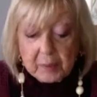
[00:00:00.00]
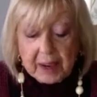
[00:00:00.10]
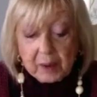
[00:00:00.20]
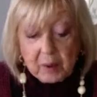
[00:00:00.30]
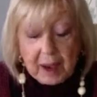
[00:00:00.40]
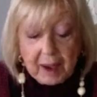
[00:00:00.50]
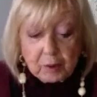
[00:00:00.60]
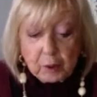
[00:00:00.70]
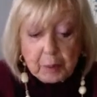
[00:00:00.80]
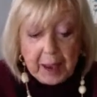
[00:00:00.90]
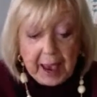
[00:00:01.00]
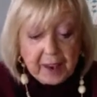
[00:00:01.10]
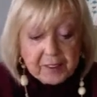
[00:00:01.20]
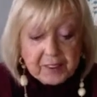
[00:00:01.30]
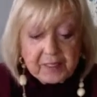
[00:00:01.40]
my gravel
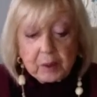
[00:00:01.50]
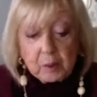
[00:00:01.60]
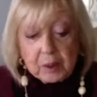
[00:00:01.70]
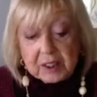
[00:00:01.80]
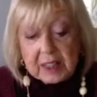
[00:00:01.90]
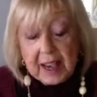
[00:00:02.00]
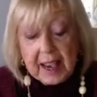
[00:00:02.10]
path, and there was